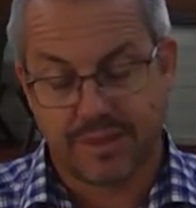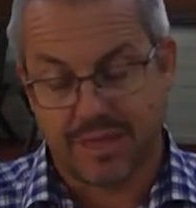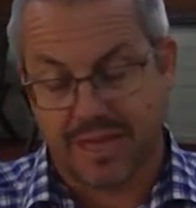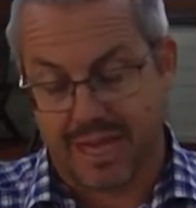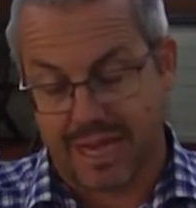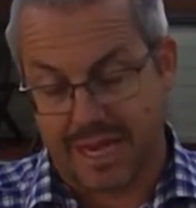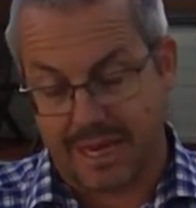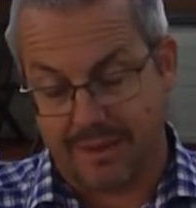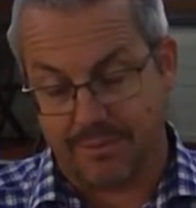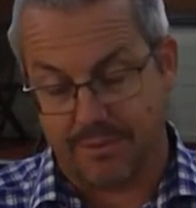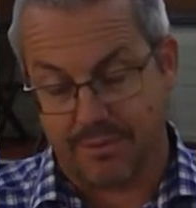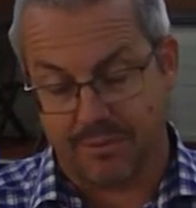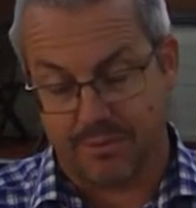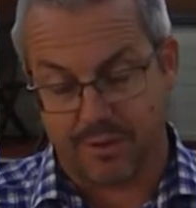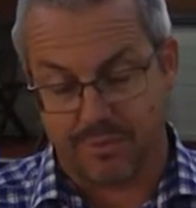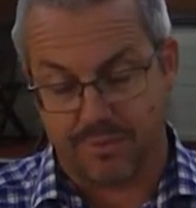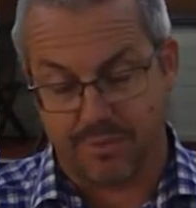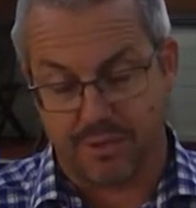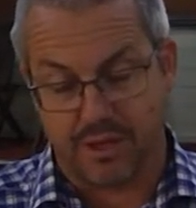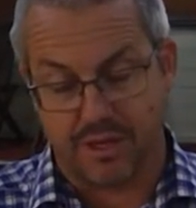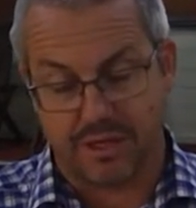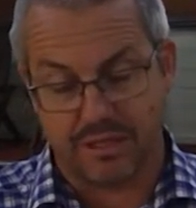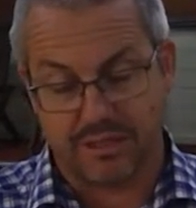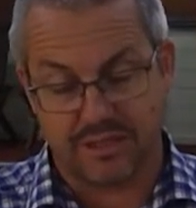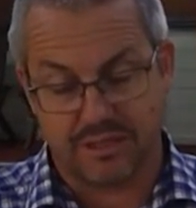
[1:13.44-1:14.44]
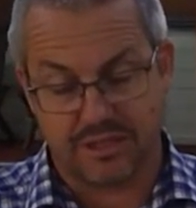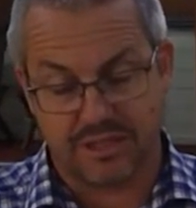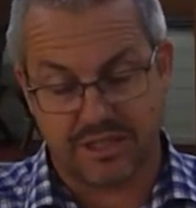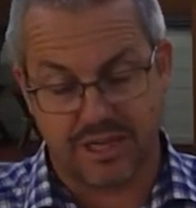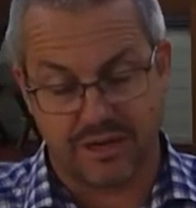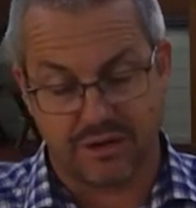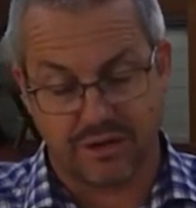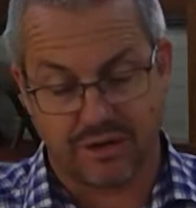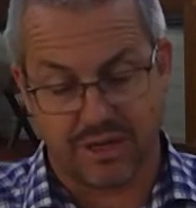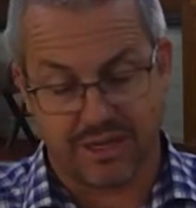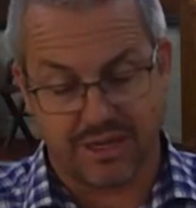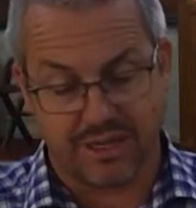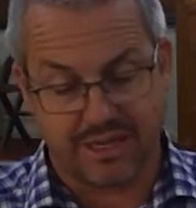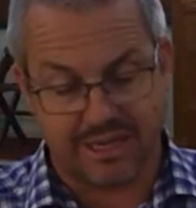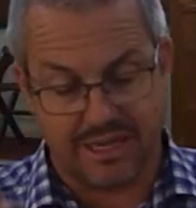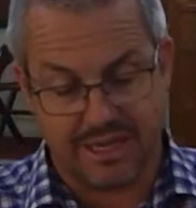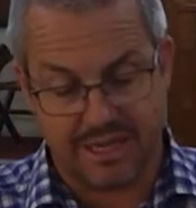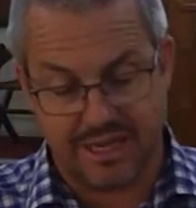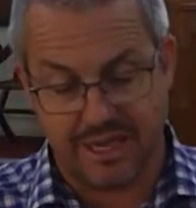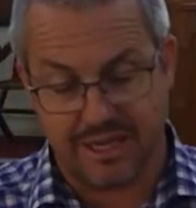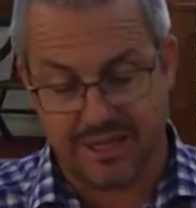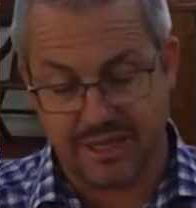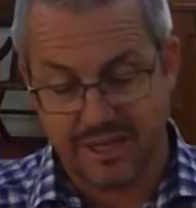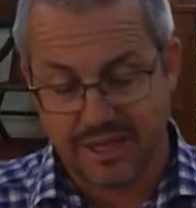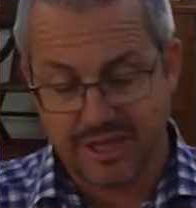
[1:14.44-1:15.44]
Abram replied to Sarai,
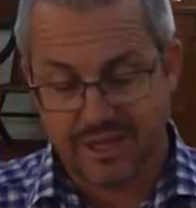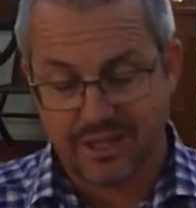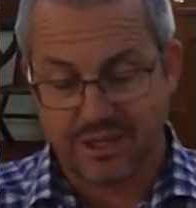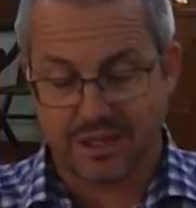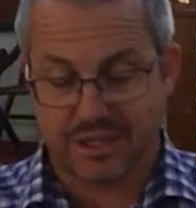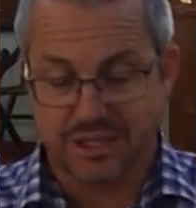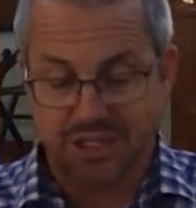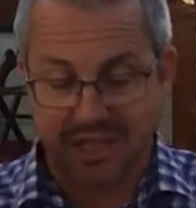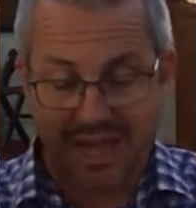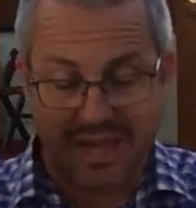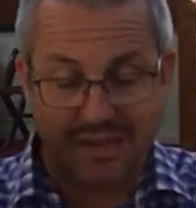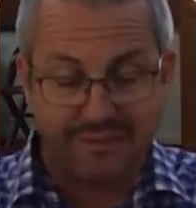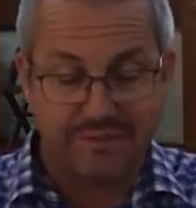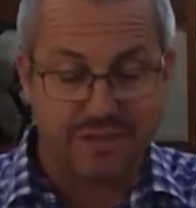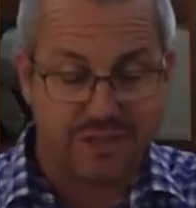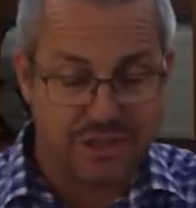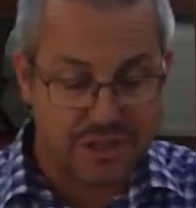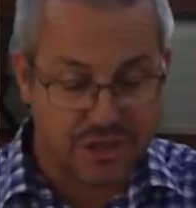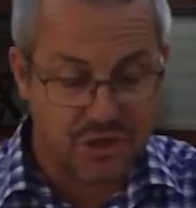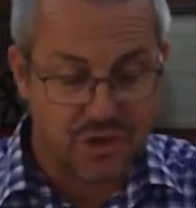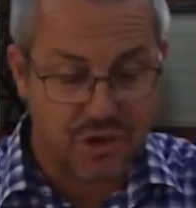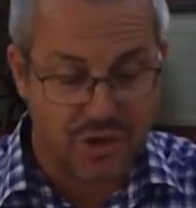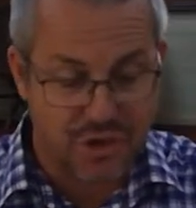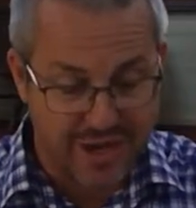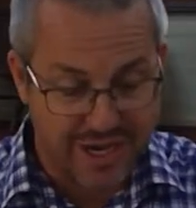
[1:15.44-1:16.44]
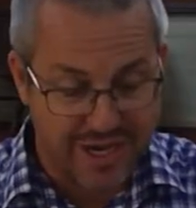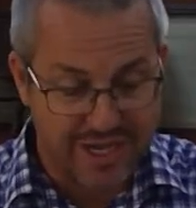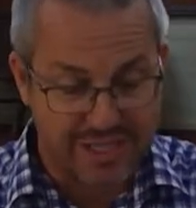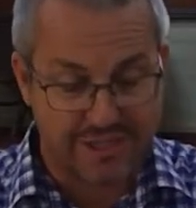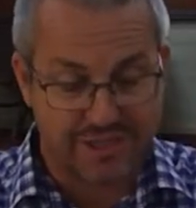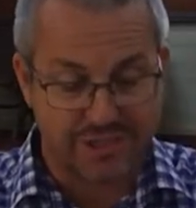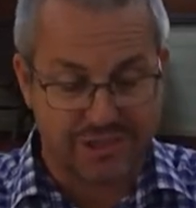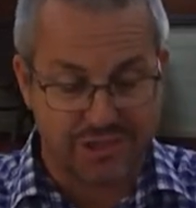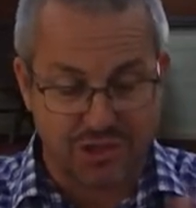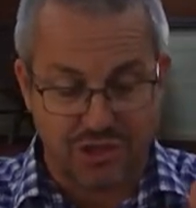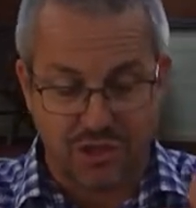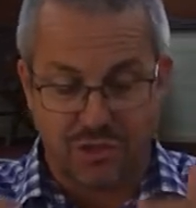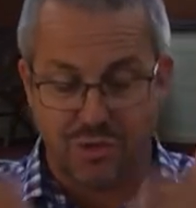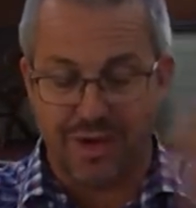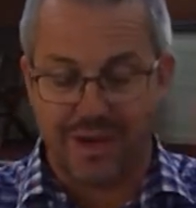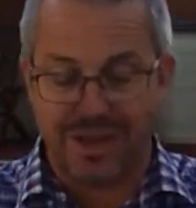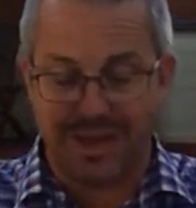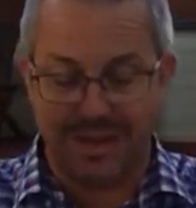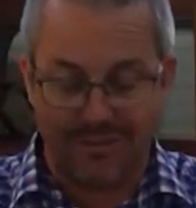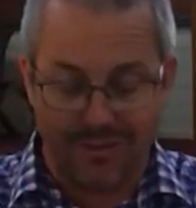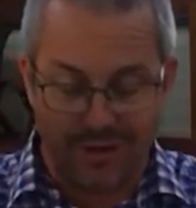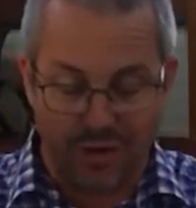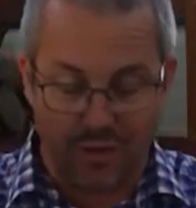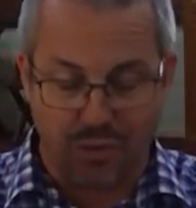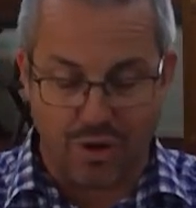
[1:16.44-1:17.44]
"Here, your slave is in your hands. Do
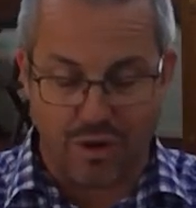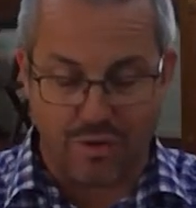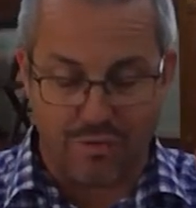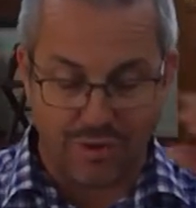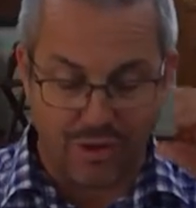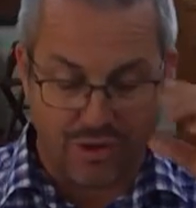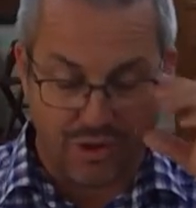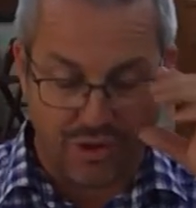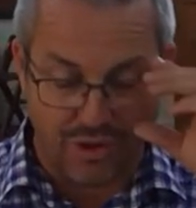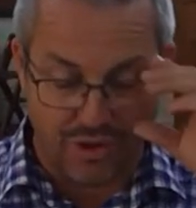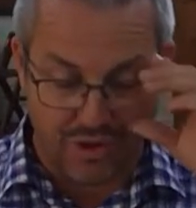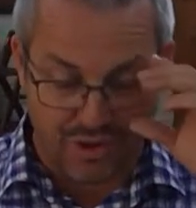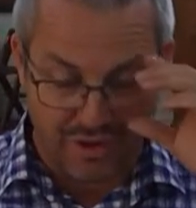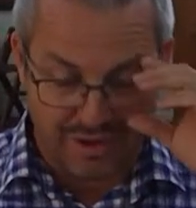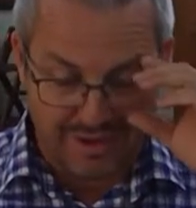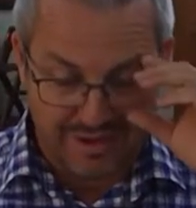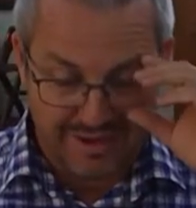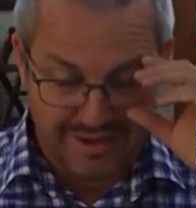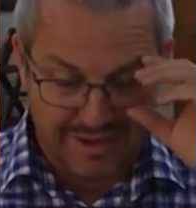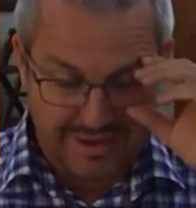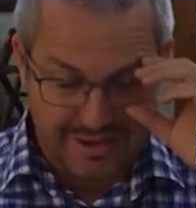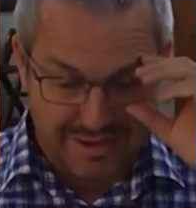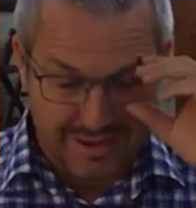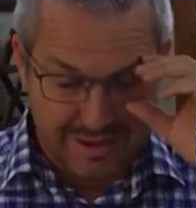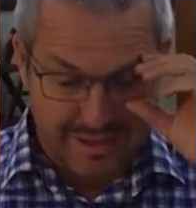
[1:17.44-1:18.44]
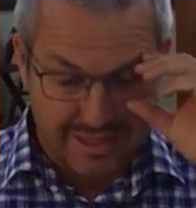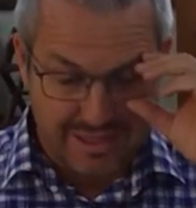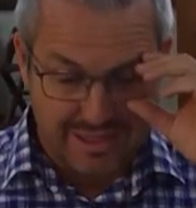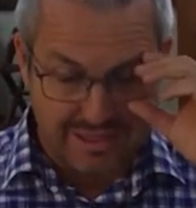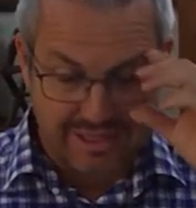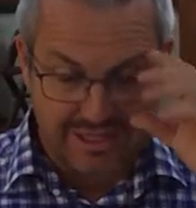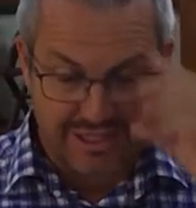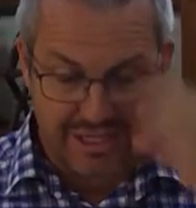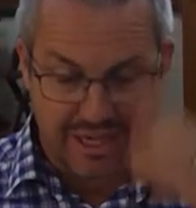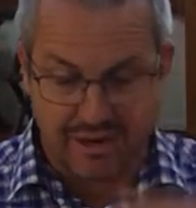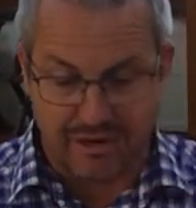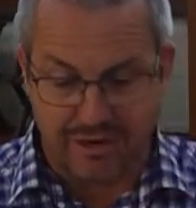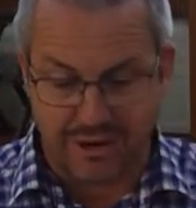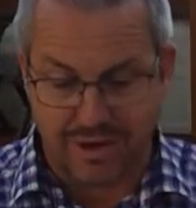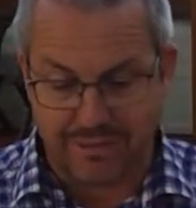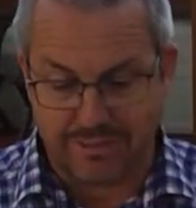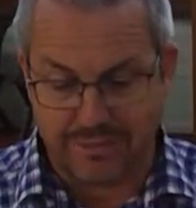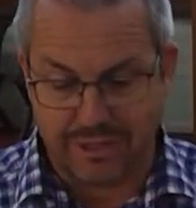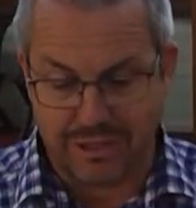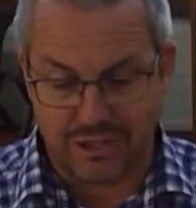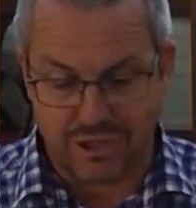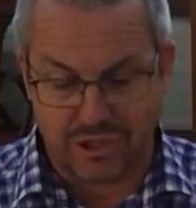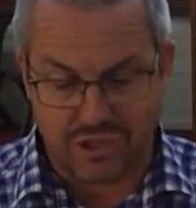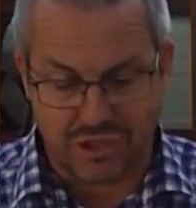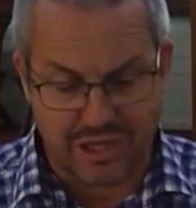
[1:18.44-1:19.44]
whatever you want with her." Then Sarai
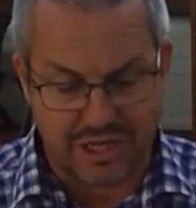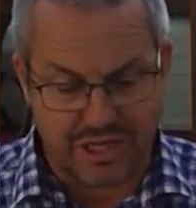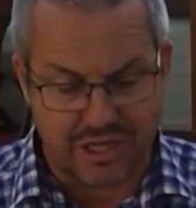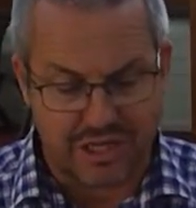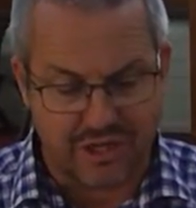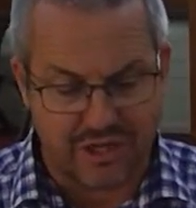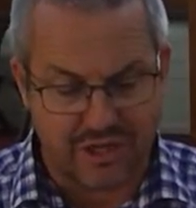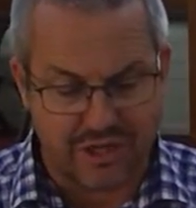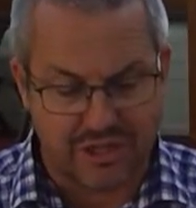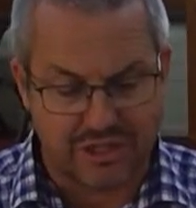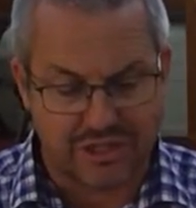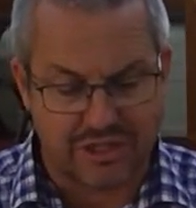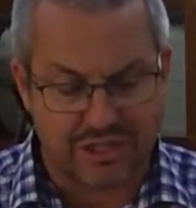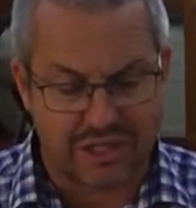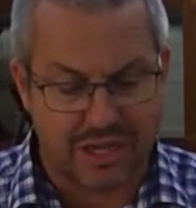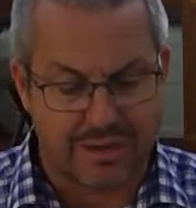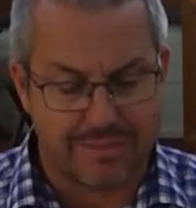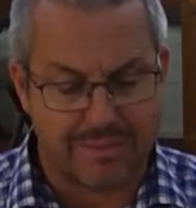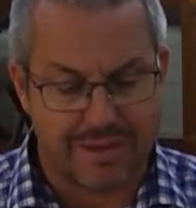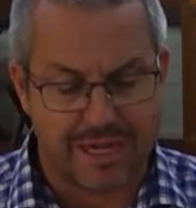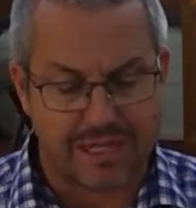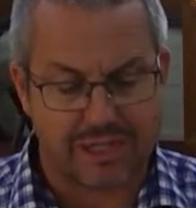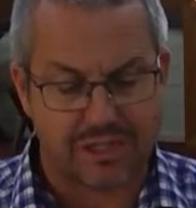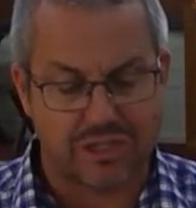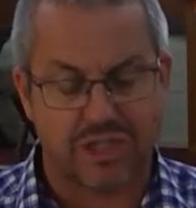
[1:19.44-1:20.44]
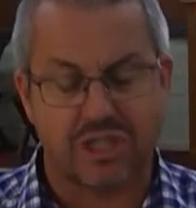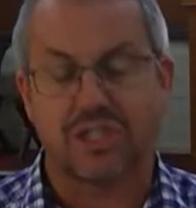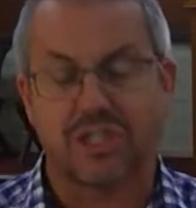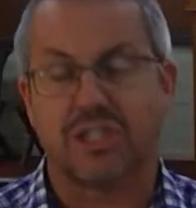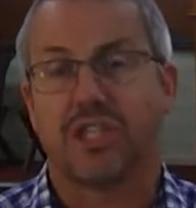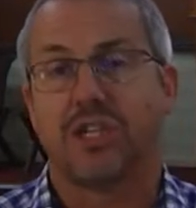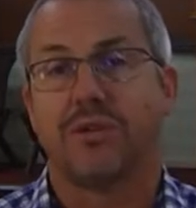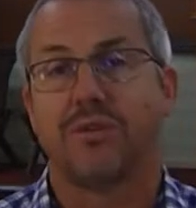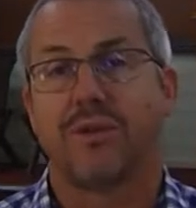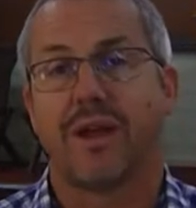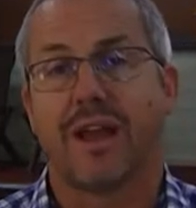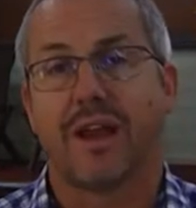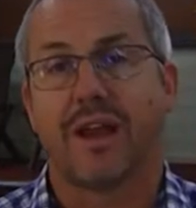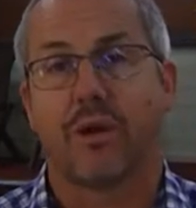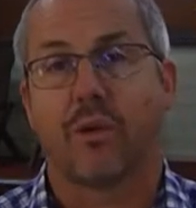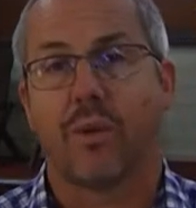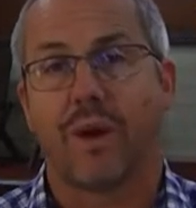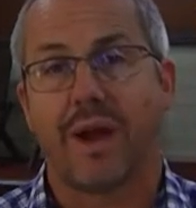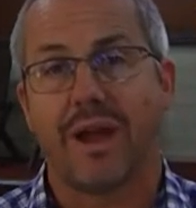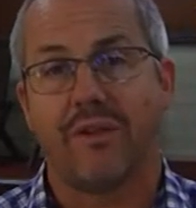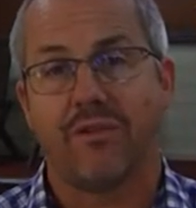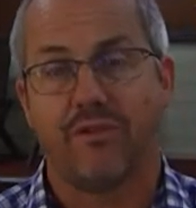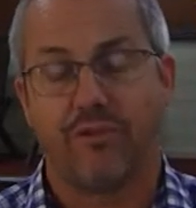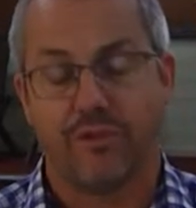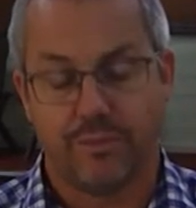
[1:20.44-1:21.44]
mistreated her so much that she ran
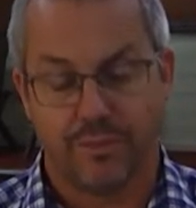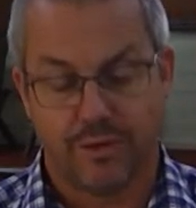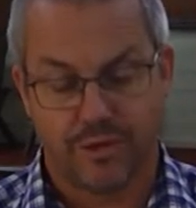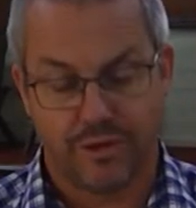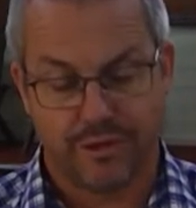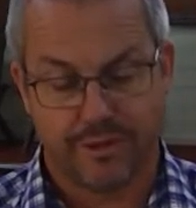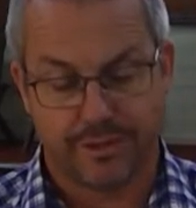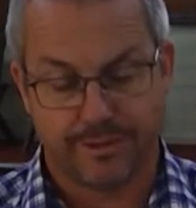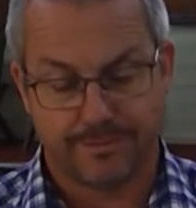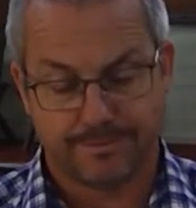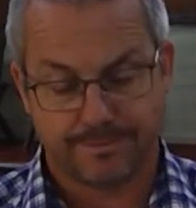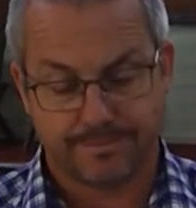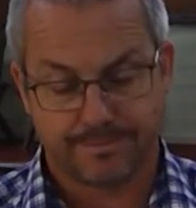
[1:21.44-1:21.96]
away from her.